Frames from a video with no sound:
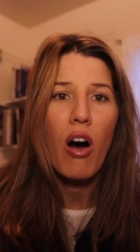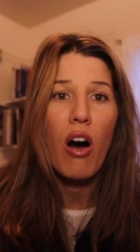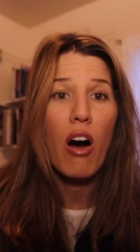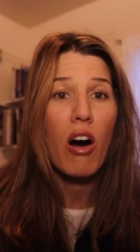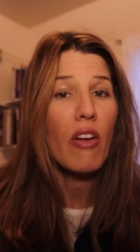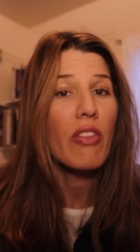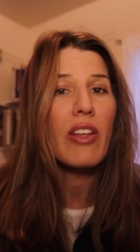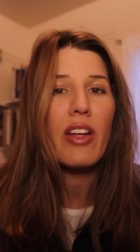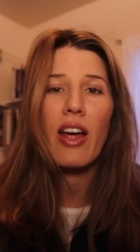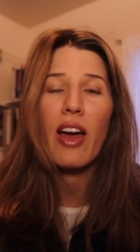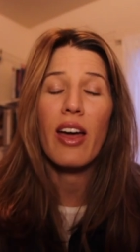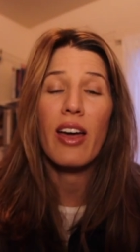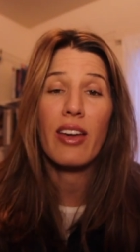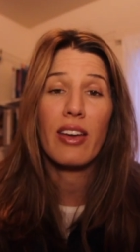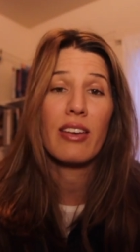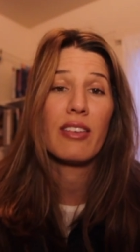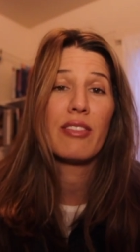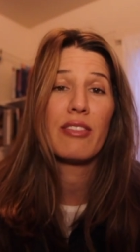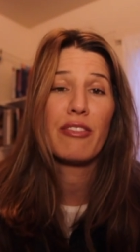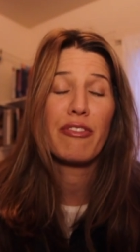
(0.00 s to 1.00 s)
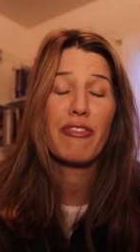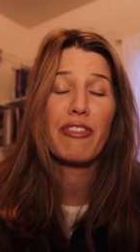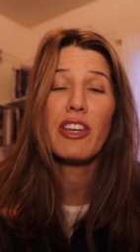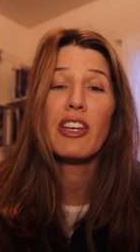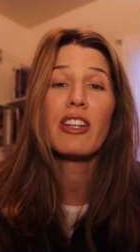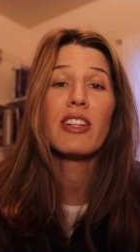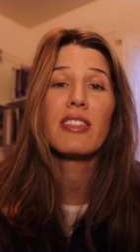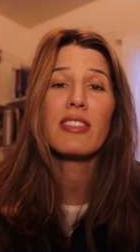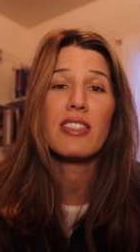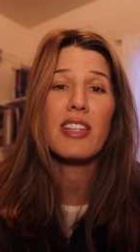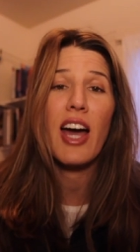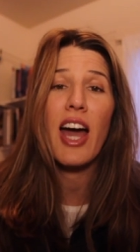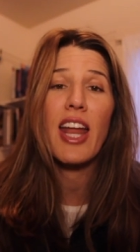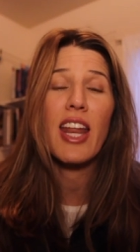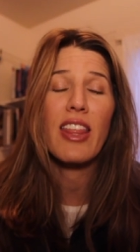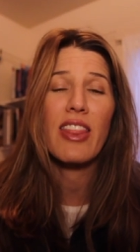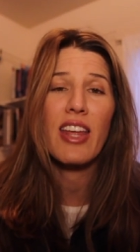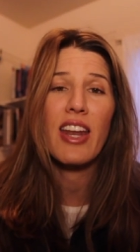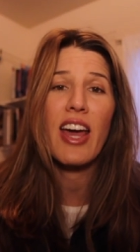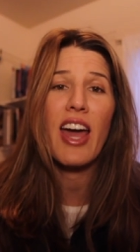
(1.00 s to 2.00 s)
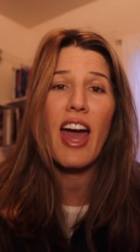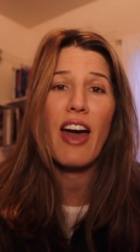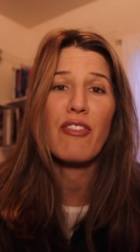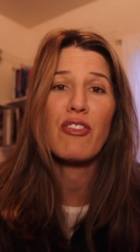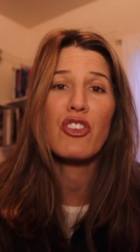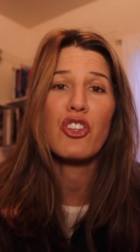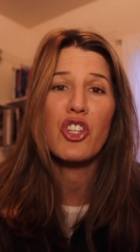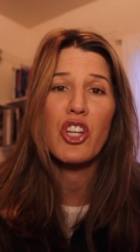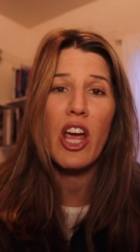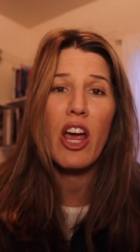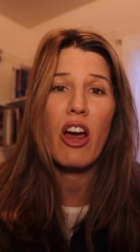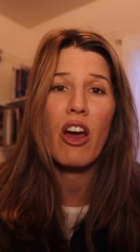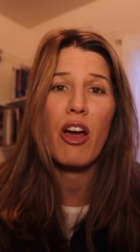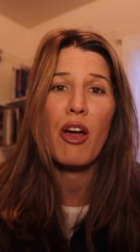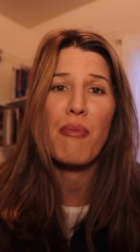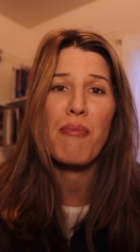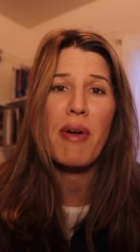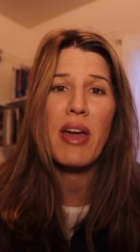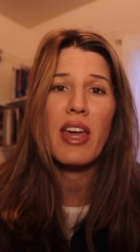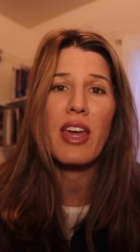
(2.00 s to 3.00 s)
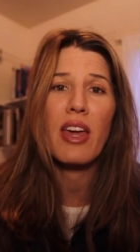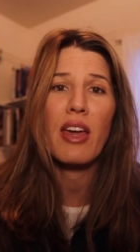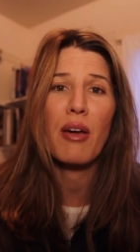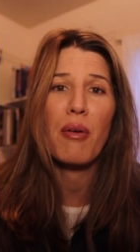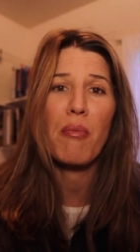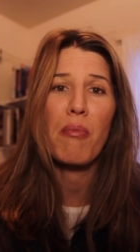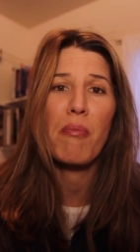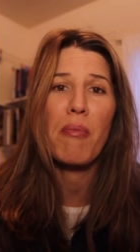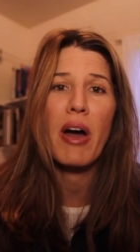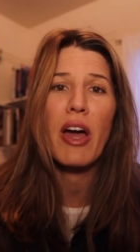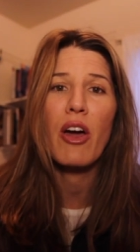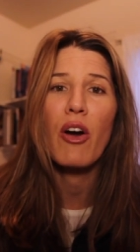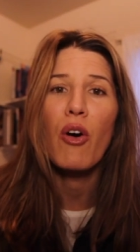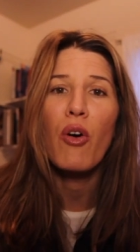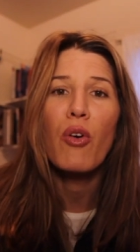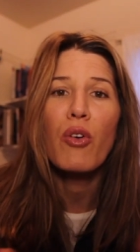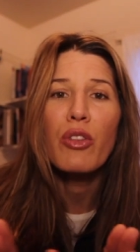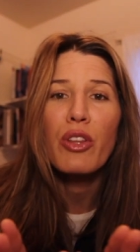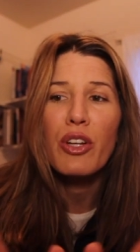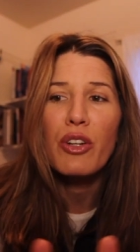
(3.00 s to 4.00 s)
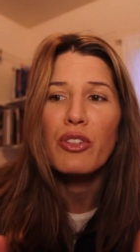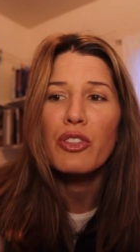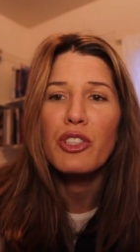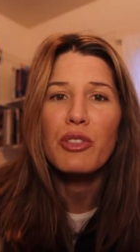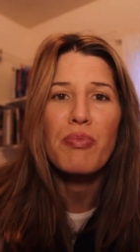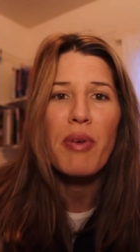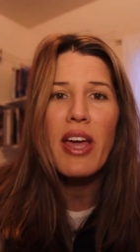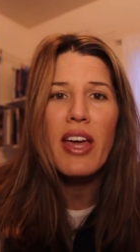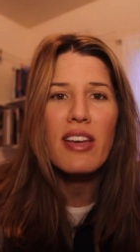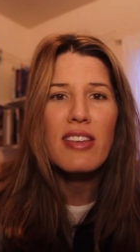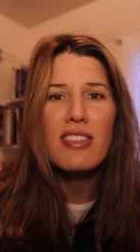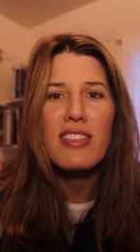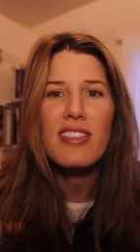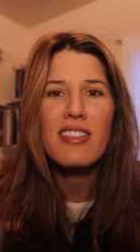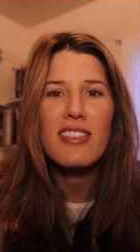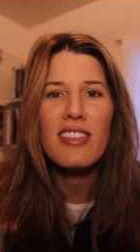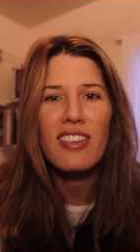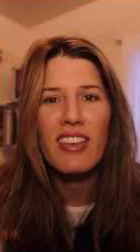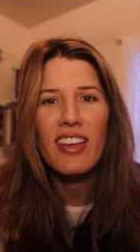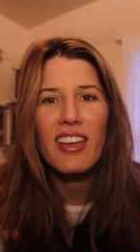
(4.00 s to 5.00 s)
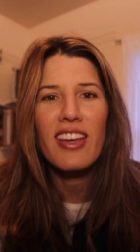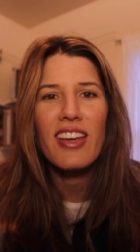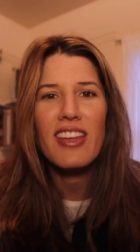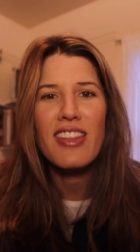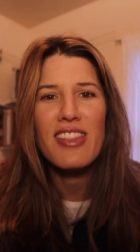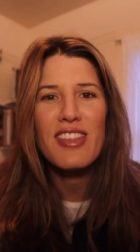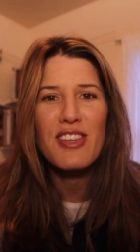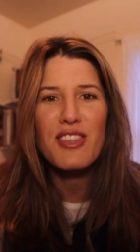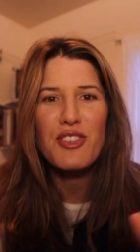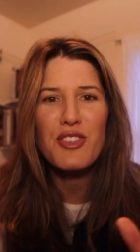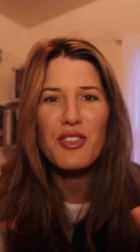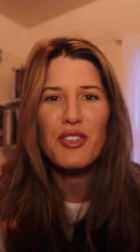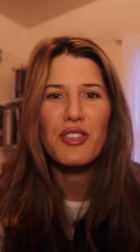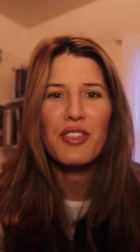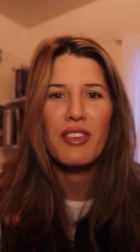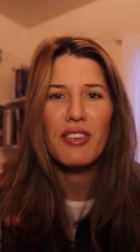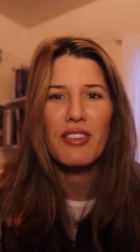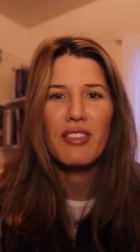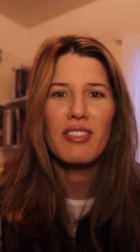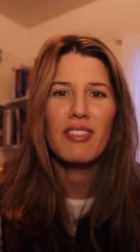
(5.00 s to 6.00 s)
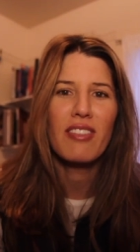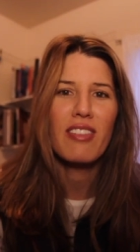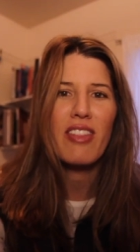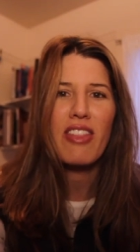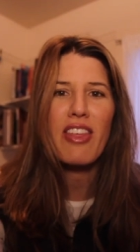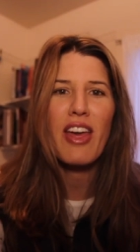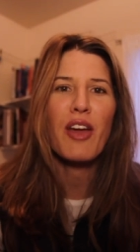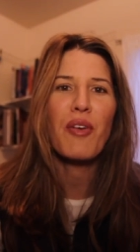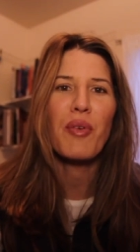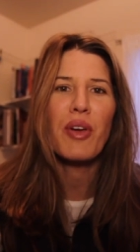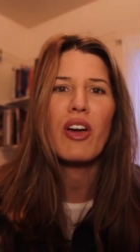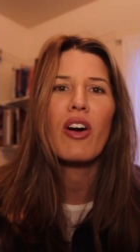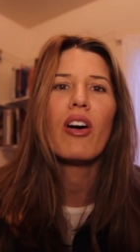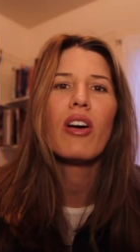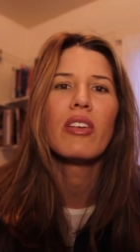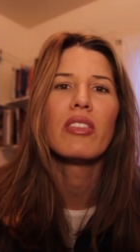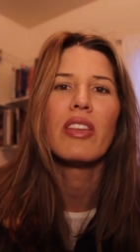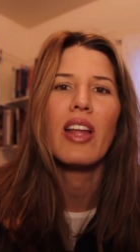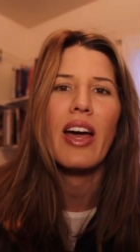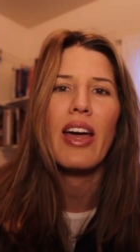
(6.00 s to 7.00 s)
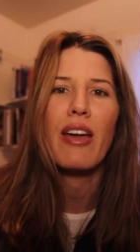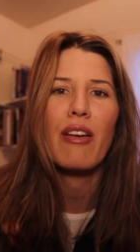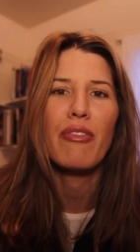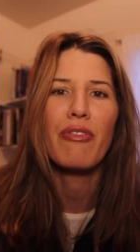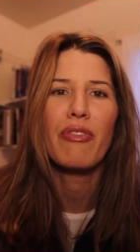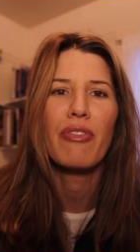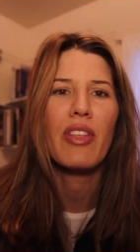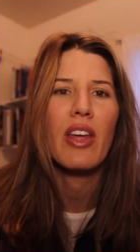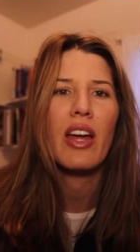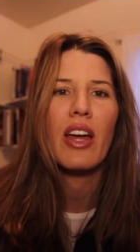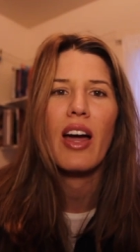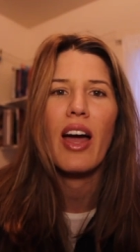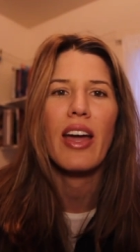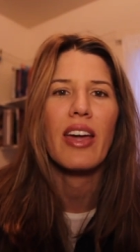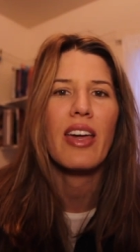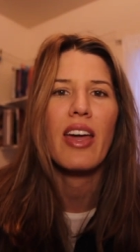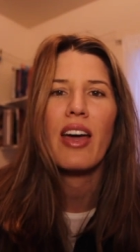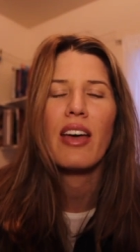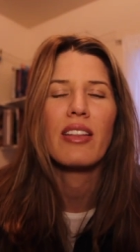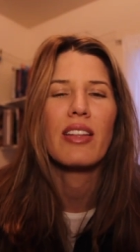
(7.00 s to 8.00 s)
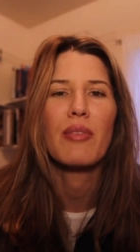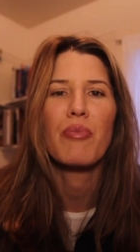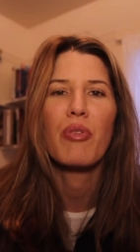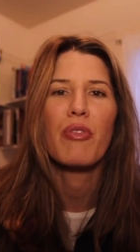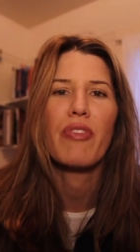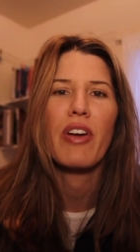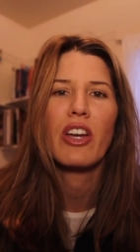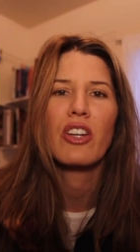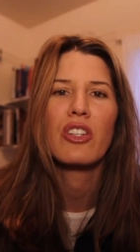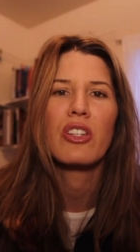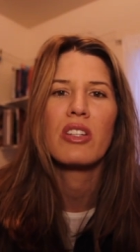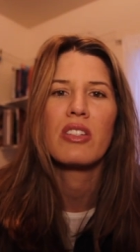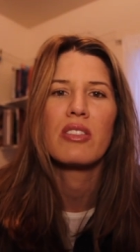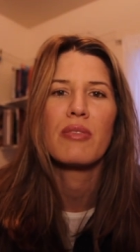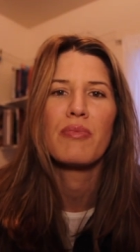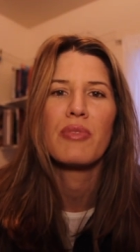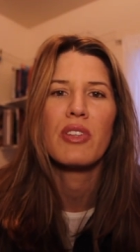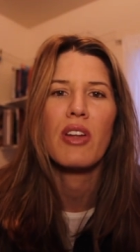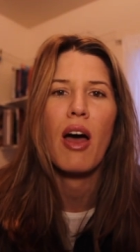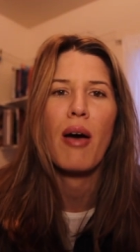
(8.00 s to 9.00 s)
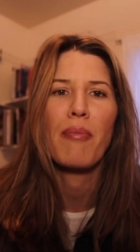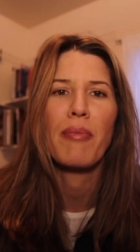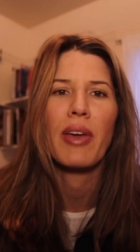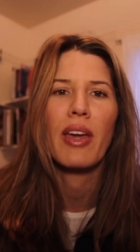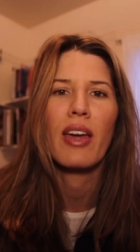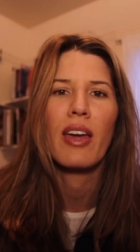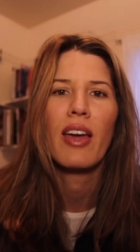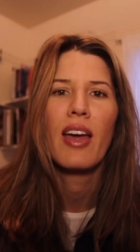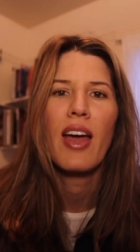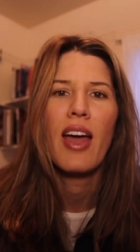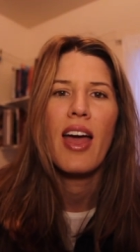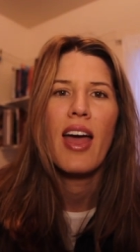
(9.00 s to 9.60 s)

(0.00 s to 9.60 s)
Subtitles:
all that I feel inside and that I have to share and making my own little space in this thing we call life, that I can't let perfectionism stop me.